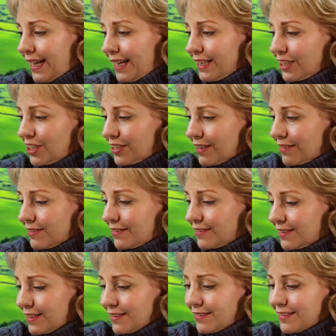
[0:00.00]
It just
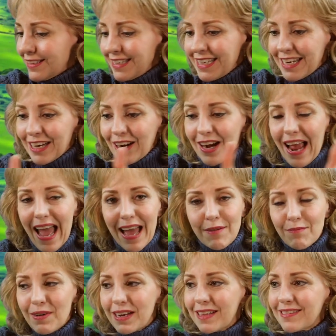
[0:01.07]
sits in here,
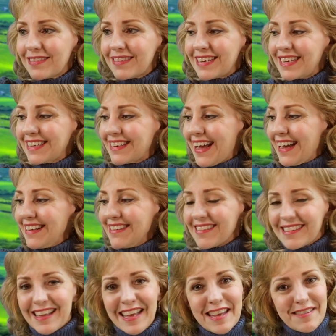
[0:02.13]
and when it's sitting nice,
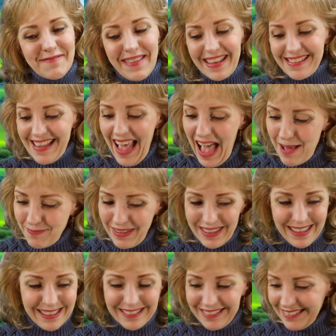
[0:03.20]
it makes a happy
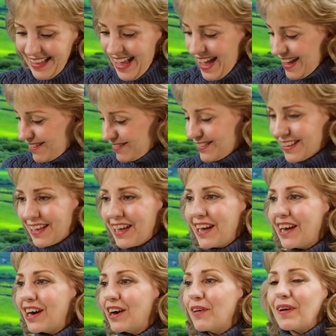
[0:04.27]
little sound.
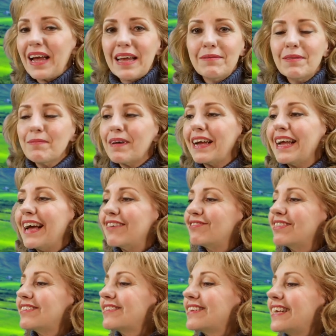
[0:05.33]
Oh, Amy might have
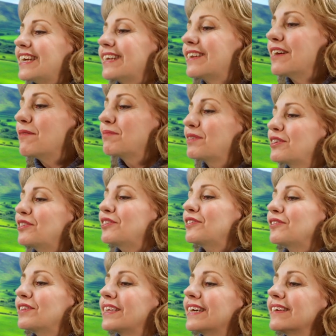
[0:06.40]
to stand up to
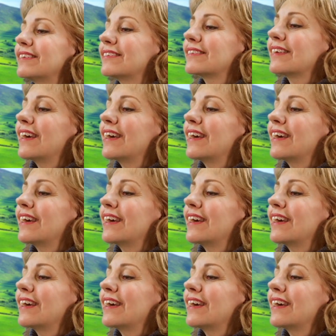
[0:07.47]
do this.